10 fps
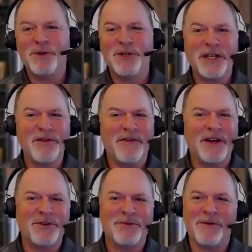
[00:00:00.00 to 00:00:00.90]
particularly
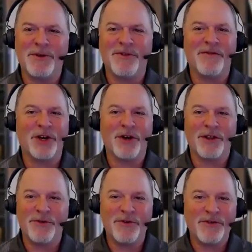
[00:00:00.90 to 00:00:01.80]
founders maybe who've never
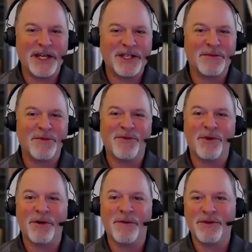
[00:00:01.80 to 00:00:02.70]
gone through a financing
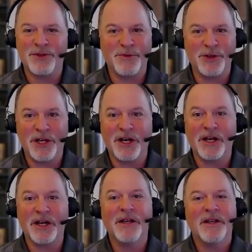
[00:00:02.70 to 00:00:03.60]
before, or they're super
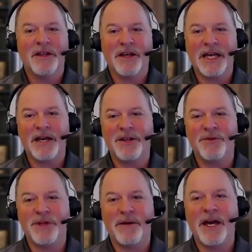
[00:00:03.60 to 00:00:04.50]
young? Like, how do you